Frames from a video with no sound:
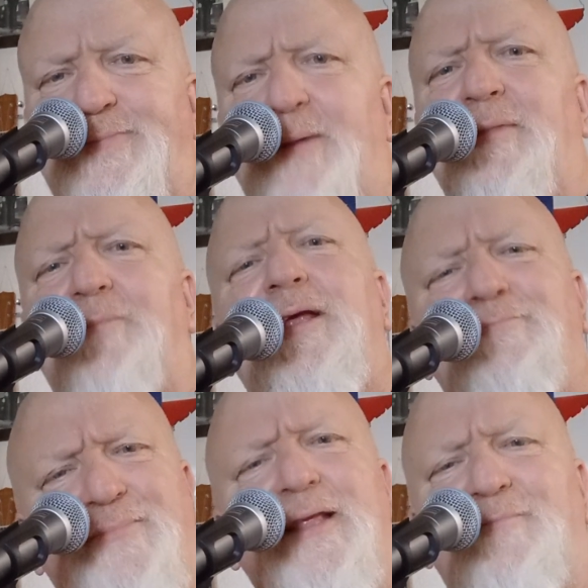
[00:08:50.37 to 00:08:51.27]
Let me
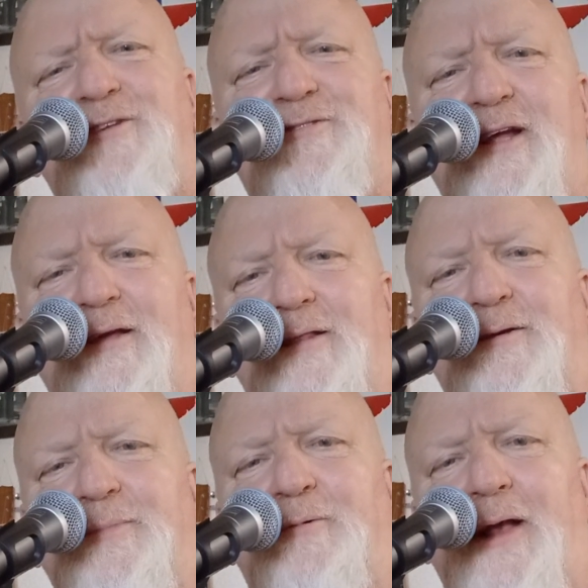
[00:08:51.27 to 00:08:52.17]
just tell you a little
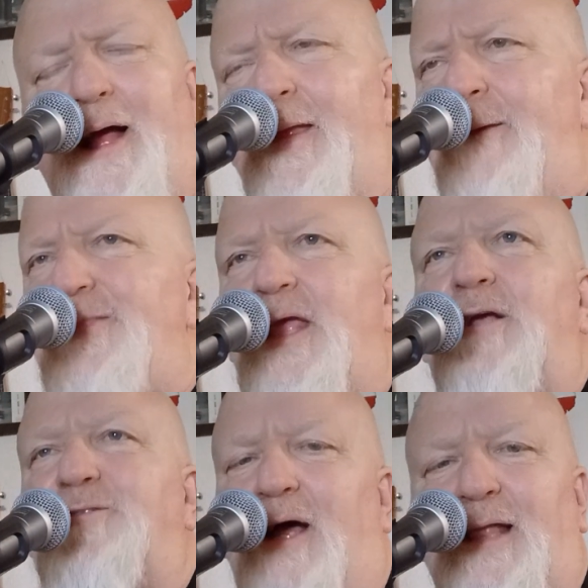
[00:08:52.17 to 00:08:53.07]
bit
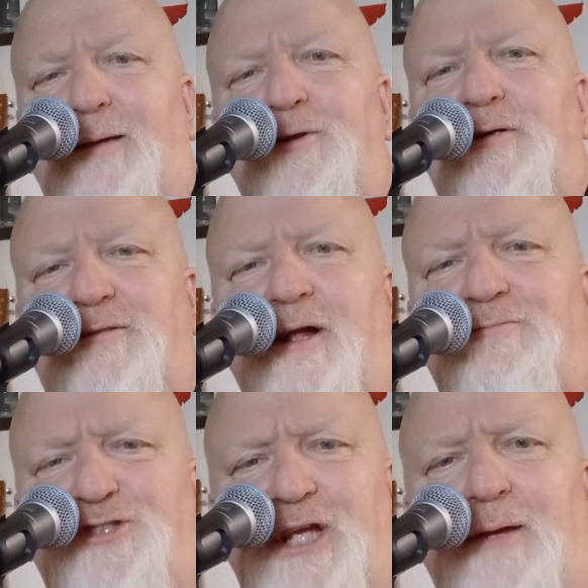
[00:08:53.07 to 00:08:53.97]
so I like doing stuff
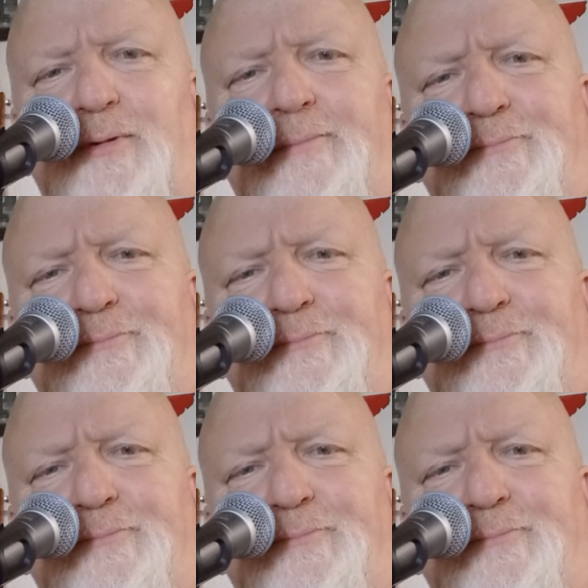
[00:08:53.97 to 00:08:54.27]
cheap.